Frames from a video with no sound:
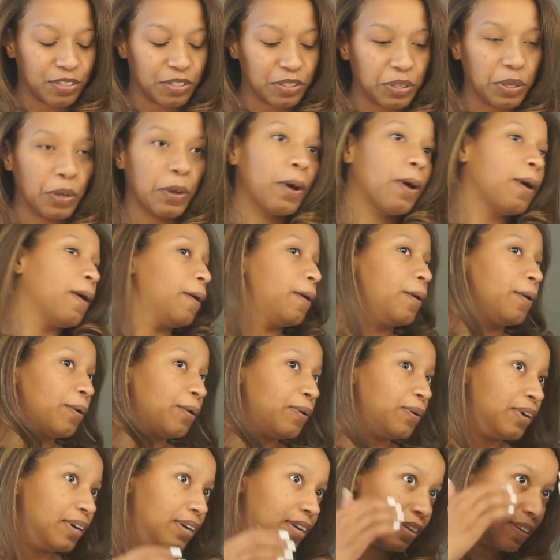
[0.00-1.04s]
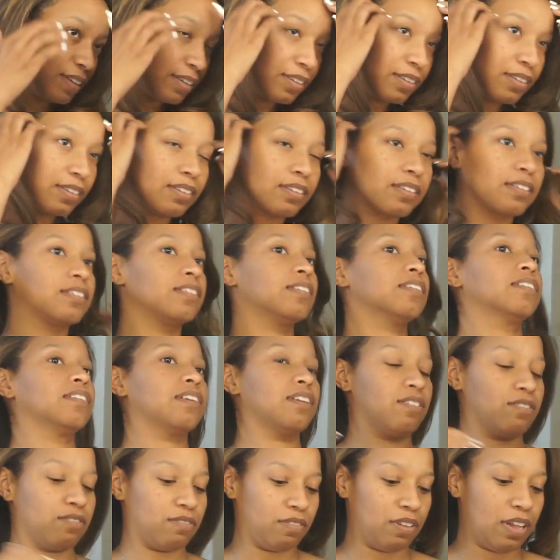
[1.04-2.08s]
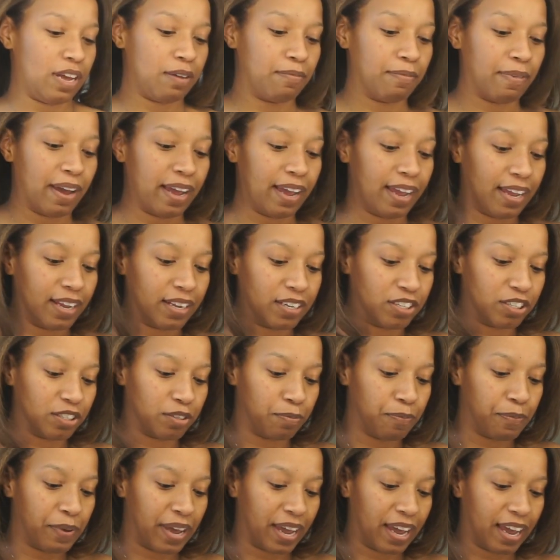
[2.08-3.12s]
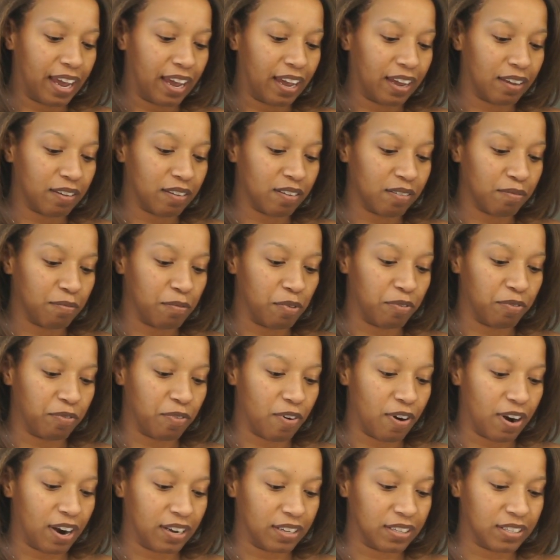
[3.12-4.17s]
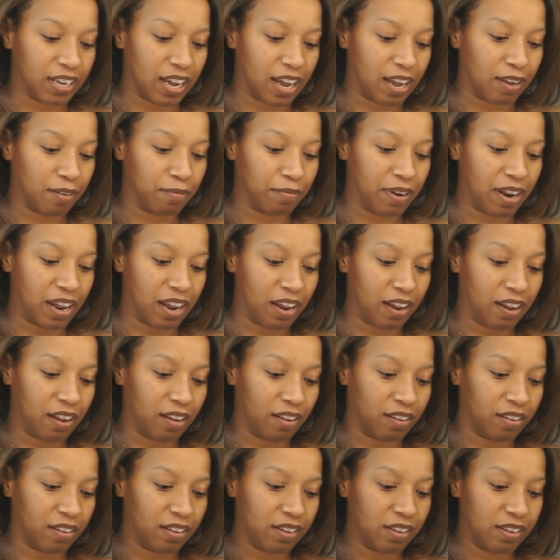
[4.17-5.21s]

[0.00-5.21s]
So gonna lay my edges back before I tie them down.